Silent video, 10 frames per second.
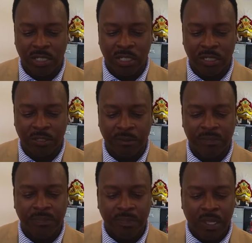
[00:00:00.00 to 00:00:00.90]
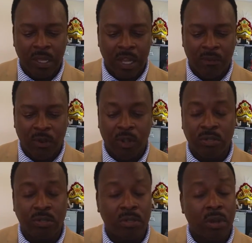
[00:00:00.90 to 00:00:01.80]
yielded. We're
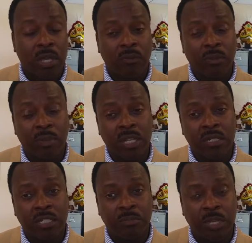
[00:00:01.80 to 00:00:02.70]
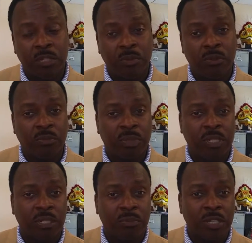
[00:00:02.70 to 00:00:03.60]
also talking with Major League Baseball. We're
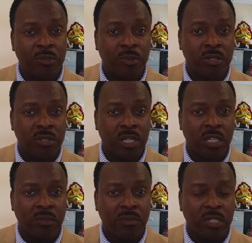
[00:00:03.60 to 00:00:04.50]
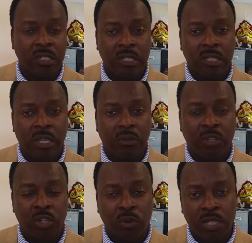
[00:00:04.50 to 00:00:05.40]
building a baseball stadium. We
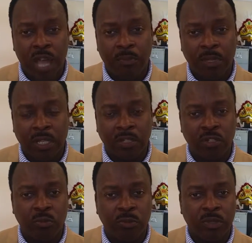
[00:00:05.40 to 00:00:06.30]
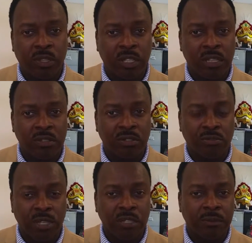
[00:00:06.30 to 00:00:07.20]
know what's happening in Cuba. We think that's a
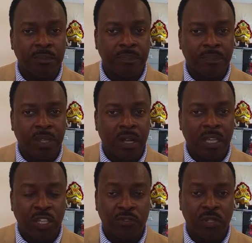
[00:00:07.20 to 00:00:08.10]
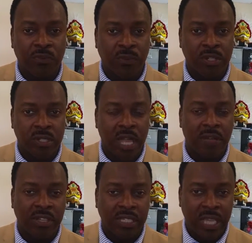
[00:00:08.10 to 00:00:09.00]
great interest for us to
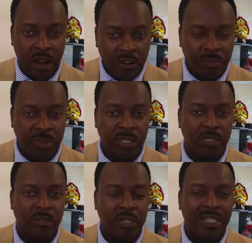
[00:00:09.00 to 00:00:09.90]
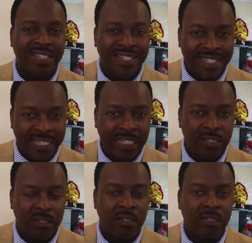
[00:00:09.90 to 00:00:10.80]
have a Caribbean
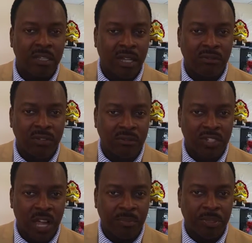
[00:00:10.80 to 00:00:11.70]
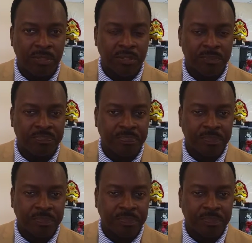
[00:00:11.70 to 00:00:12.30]
League of champions.